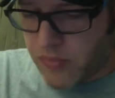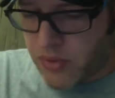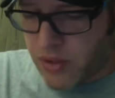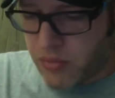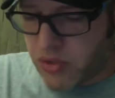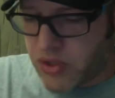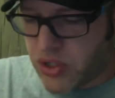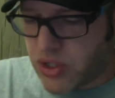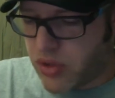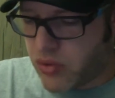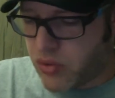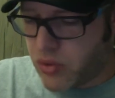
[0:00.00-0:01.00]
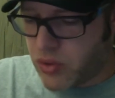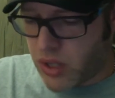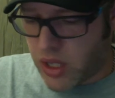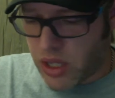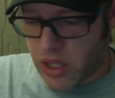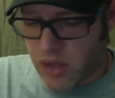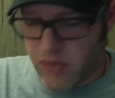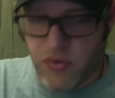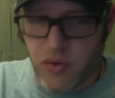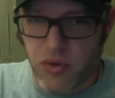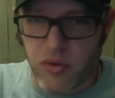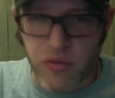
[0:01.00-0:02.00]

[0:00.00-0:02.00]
but as a general rule, like if you can